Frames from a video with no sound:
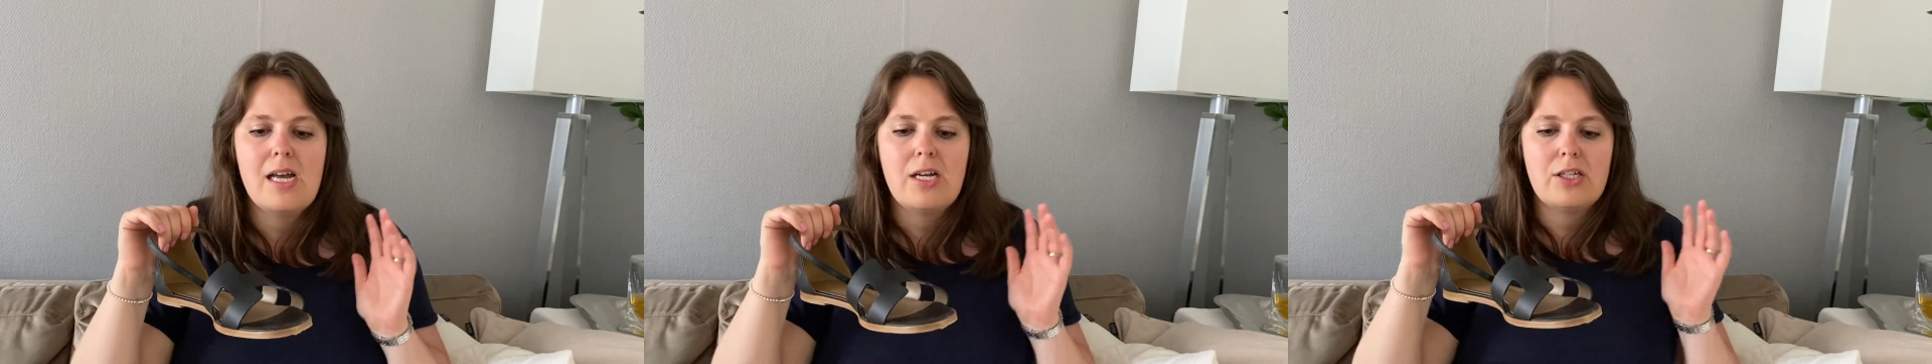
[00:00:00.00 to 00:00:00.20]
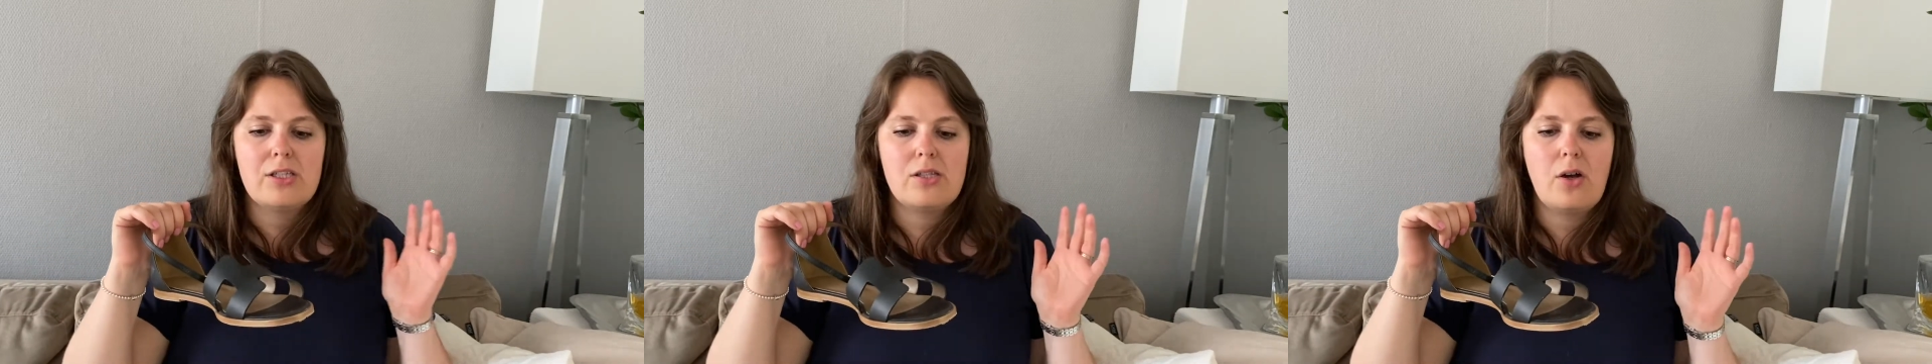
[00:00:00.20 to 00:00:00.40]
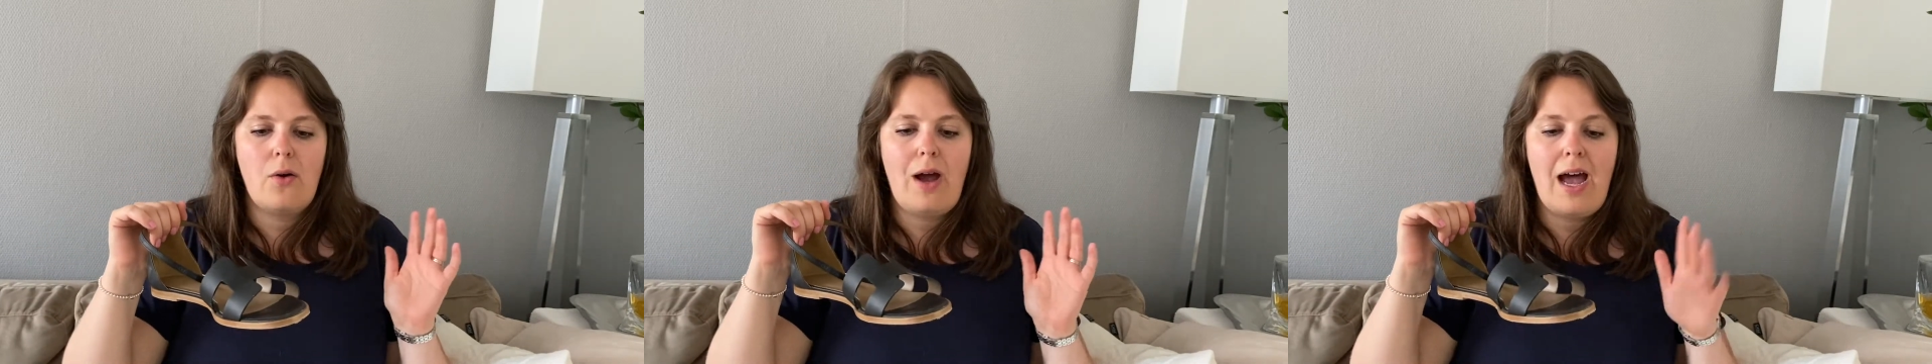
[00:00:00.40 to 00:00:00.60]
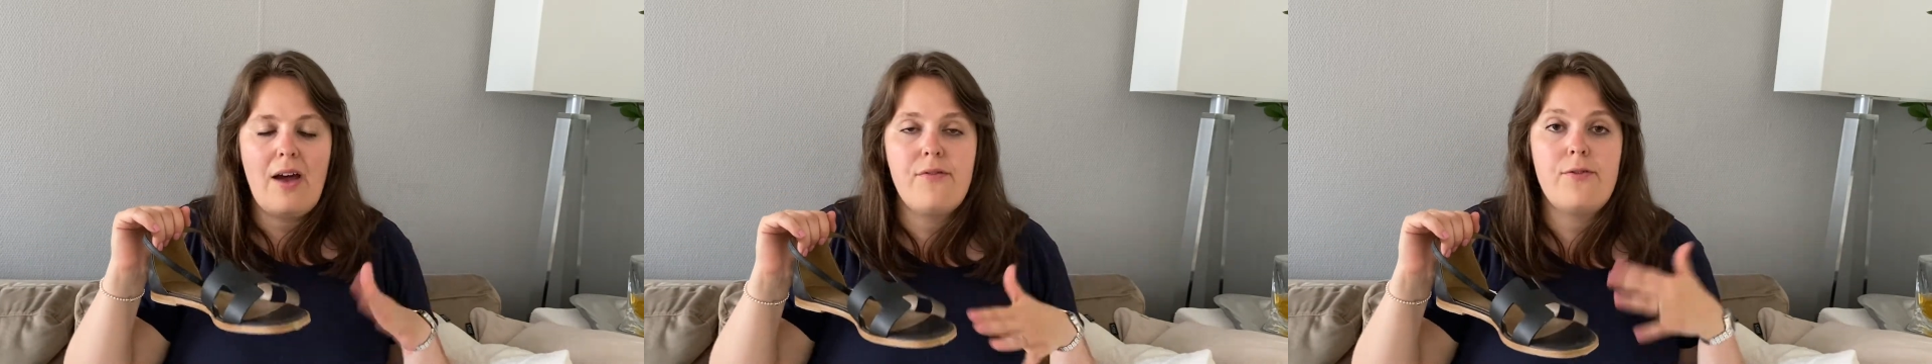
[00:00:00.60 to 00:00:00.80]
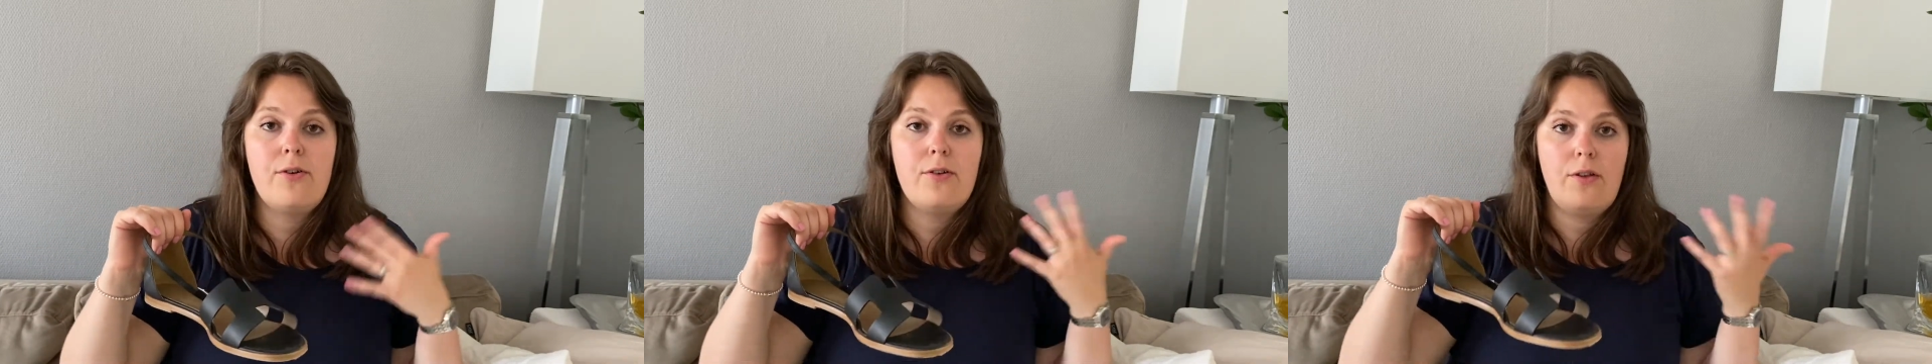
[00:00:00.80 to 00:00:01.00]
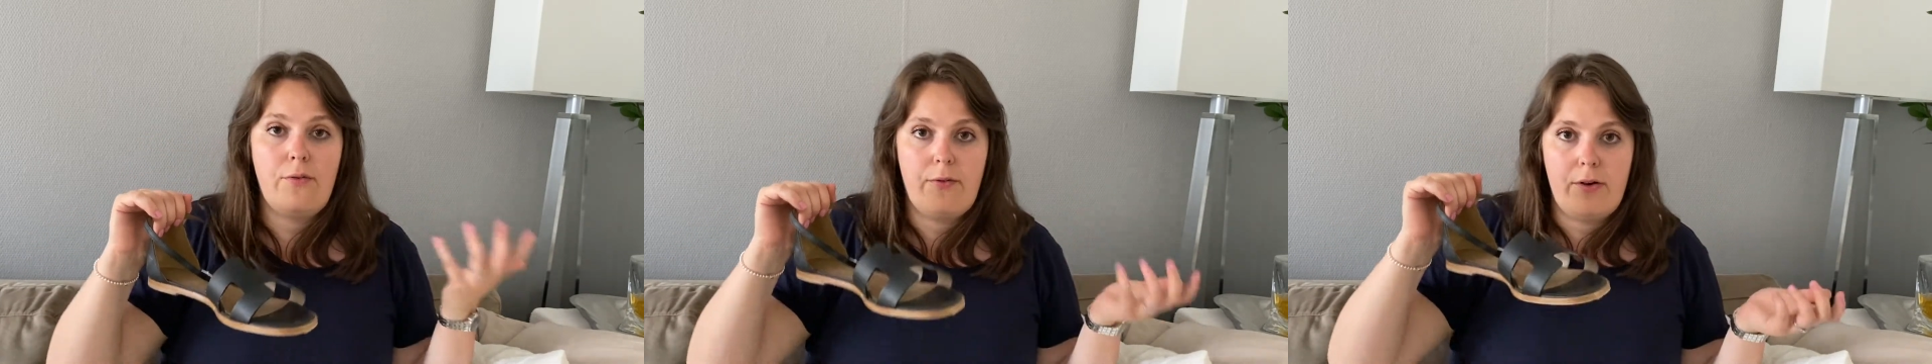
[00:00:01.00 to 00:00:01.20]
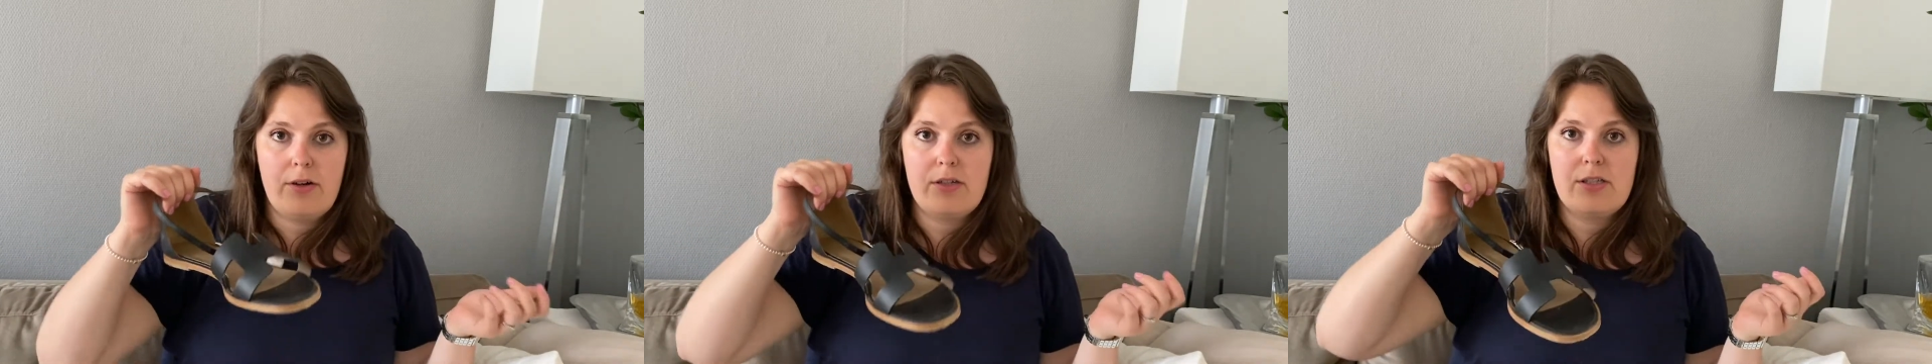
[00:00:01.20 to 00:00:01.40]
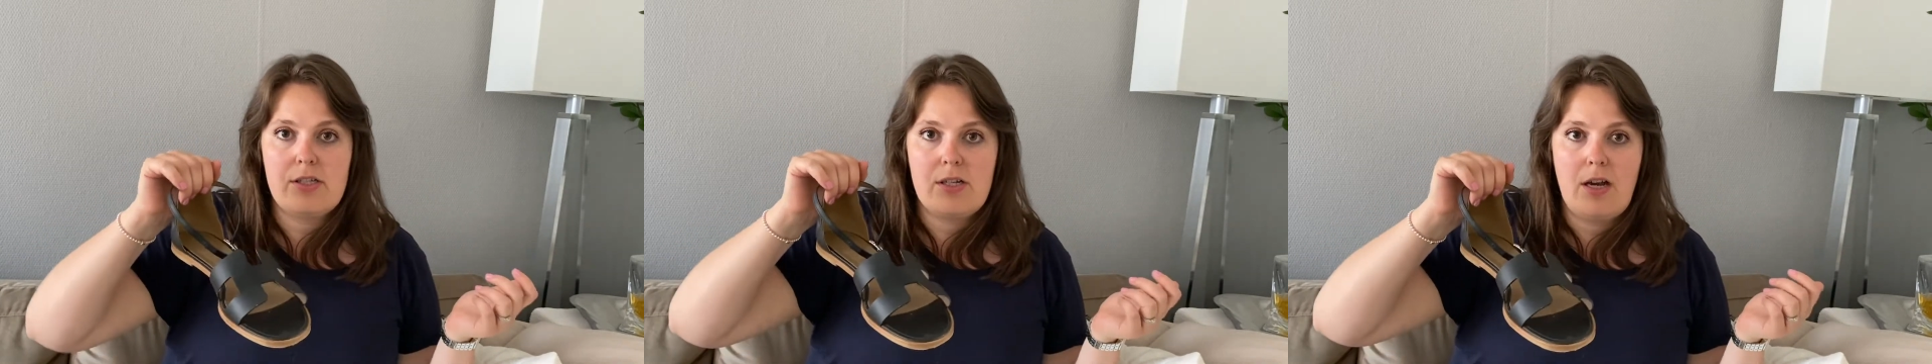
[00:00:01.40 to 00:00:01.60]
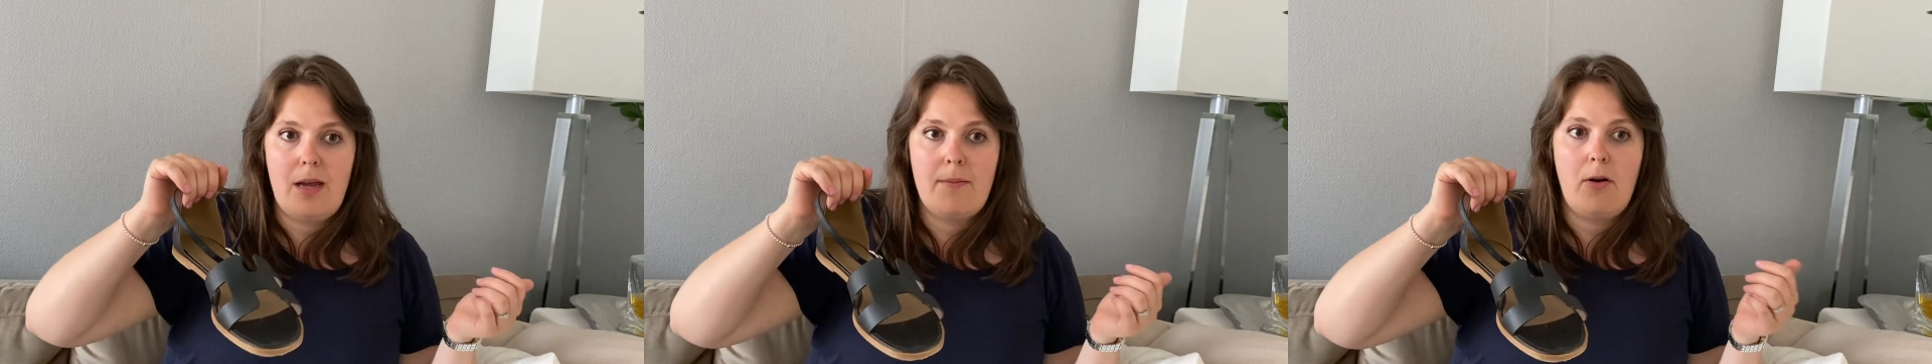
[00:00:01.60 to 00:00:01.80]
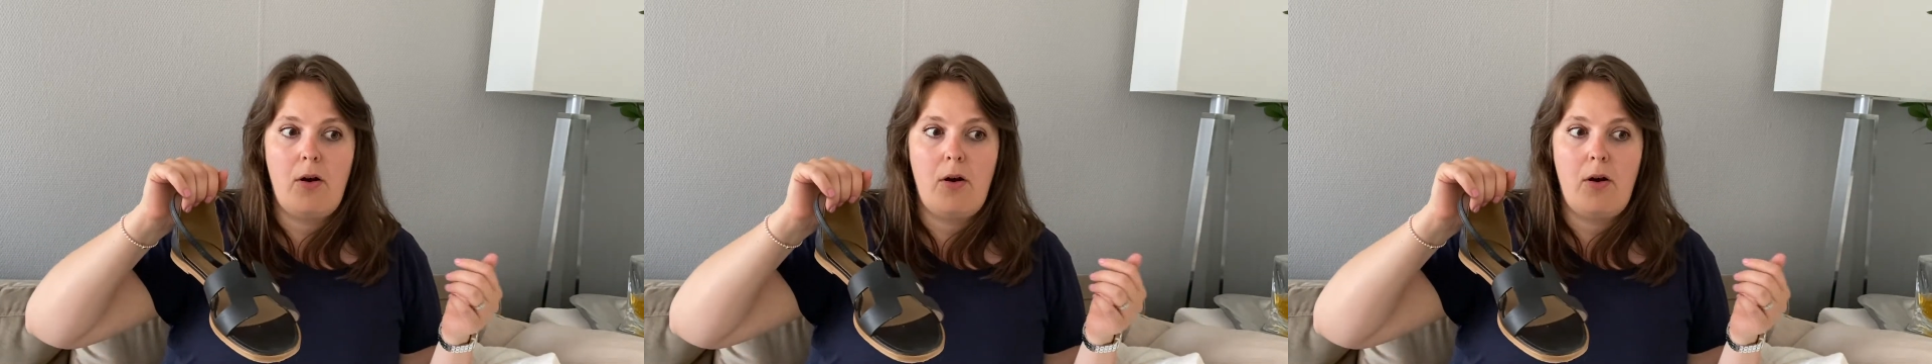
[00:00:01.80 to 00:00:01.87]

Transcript: So after the first time